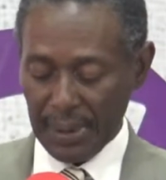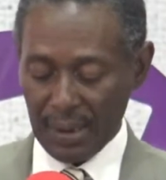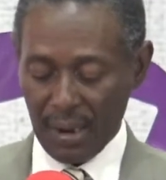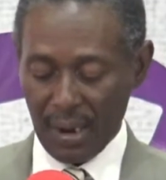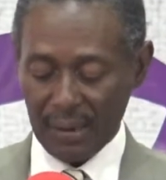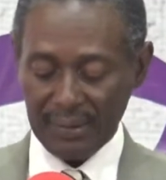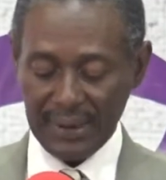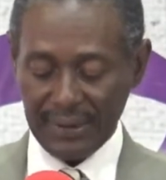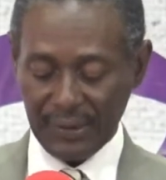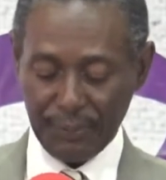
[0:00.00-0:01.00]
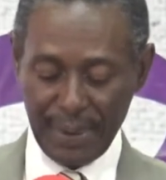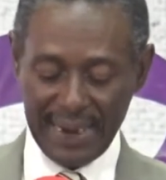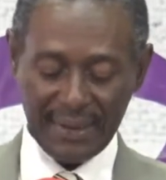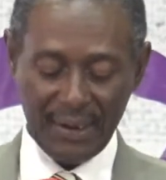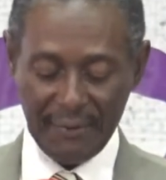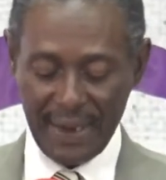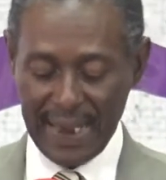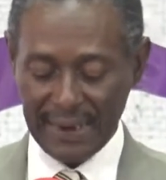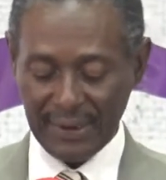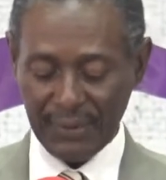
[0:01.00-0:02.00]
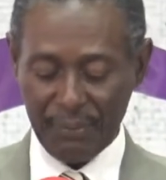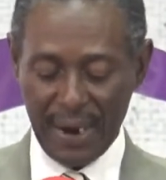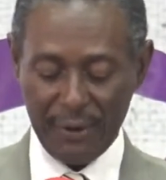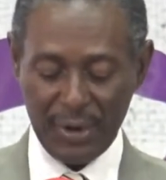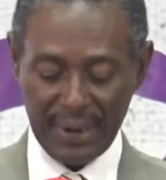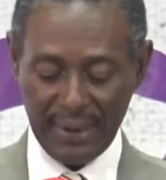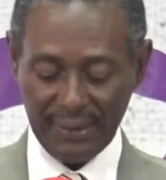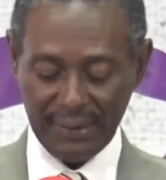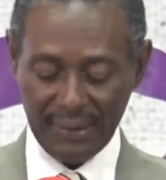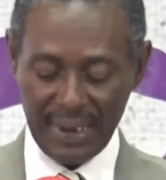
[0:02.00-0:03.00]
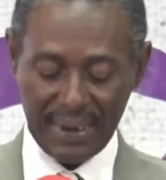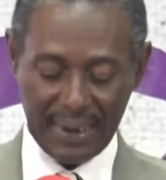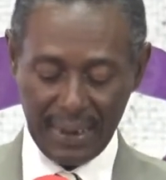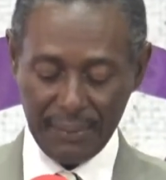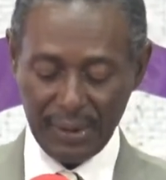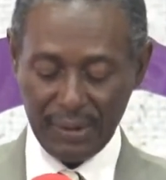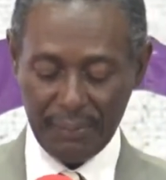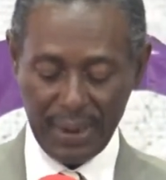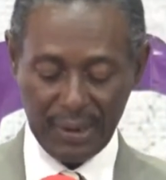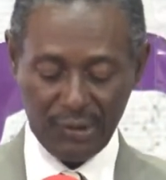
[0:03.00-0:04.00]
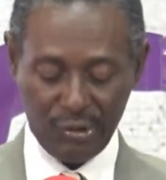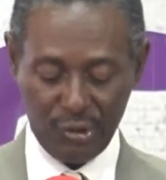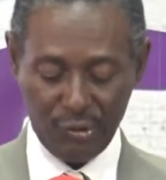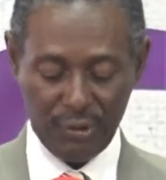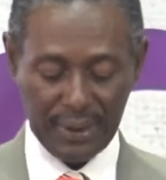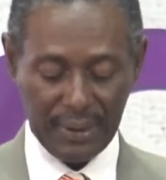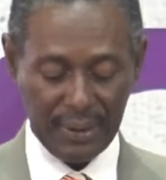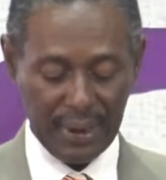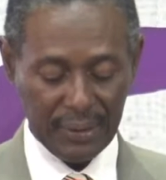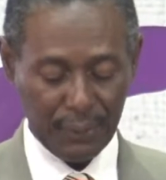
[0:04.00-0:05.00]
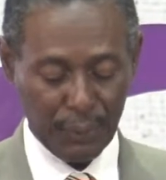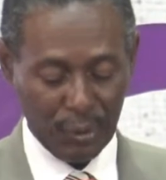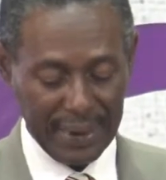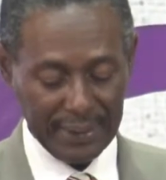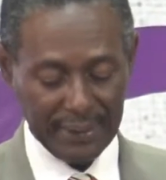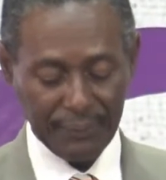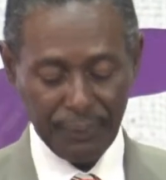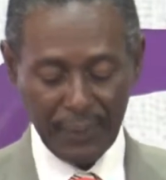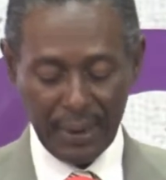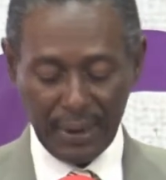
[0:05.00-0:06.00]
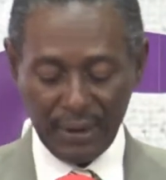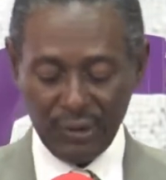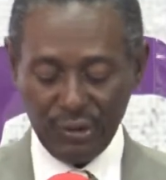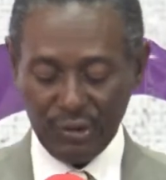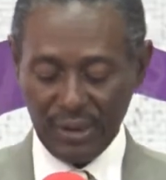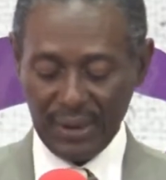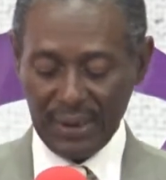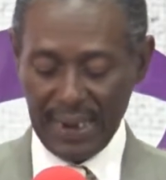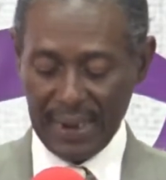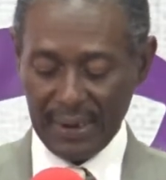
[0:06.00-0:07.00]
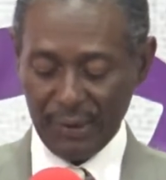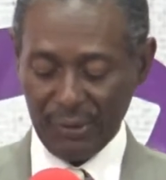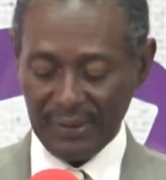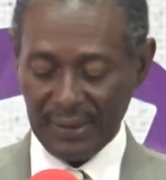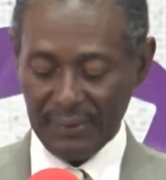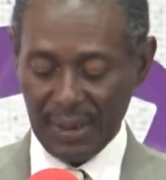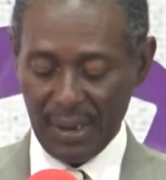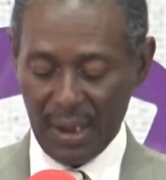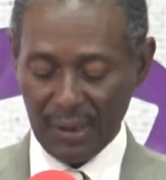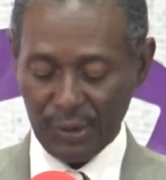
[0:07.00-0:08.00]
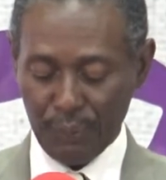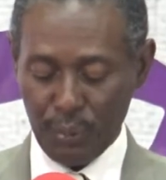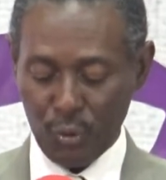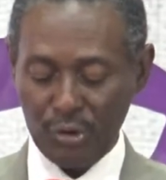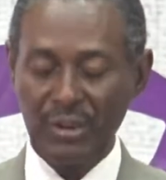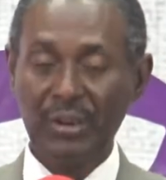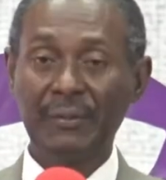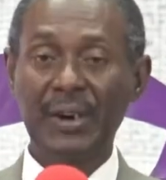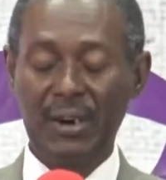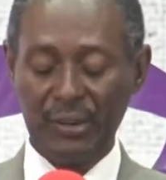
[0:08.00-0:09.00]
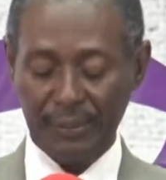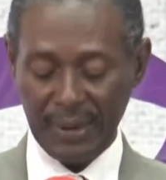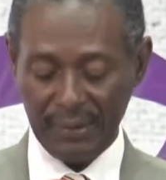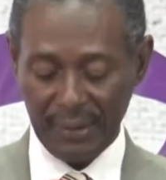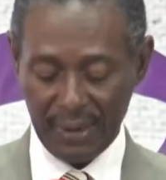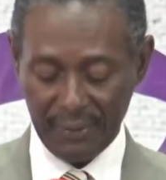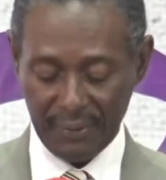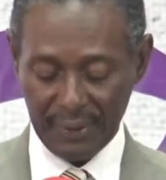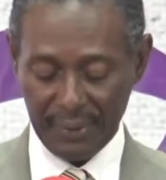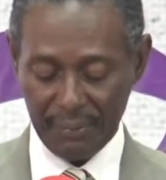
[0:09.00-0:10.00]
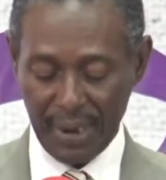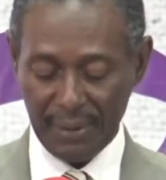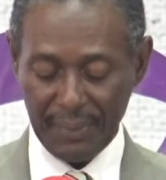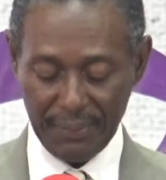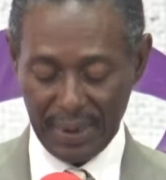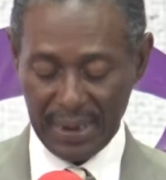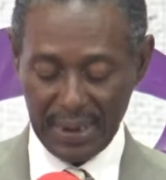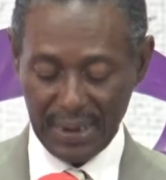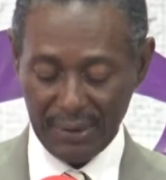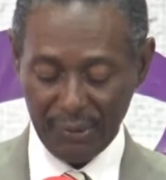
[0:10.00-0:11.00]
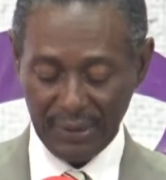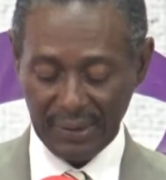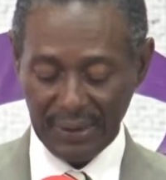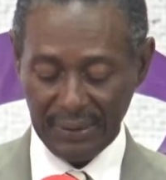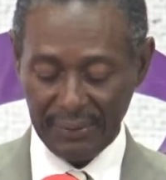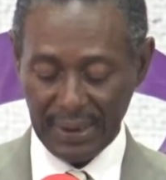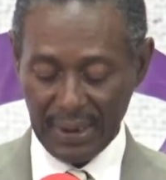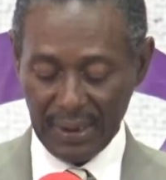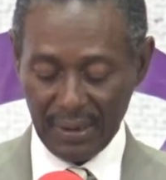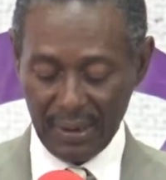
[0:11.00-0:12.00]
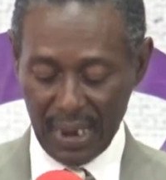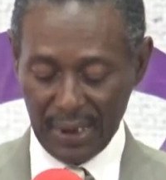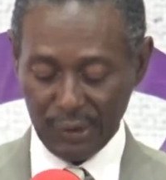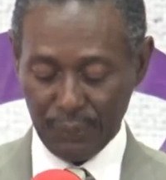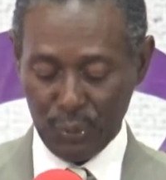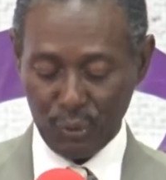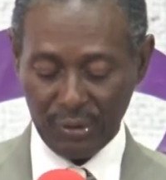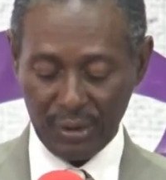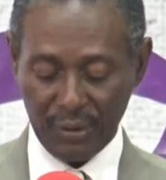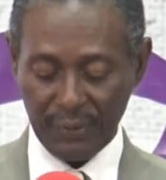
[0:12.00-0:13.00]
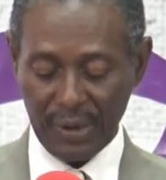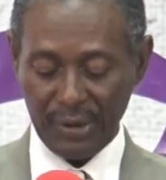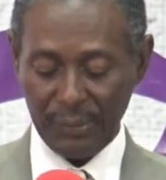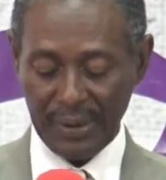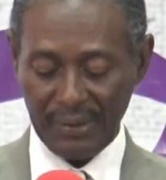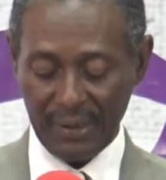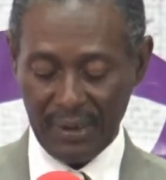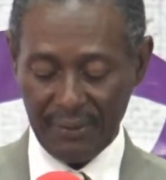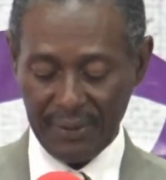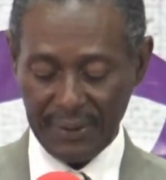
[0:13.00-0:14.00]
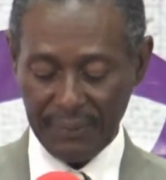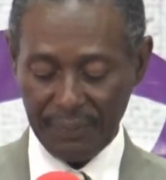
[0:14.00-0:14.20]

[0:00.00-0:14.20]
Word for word: because, in spite of Hannah's barrenness, not able to bear children at the moment, she, Hannah, received the larger portion of the husband's love. Pardon me, Peninnah received the larger portion of the husband's love.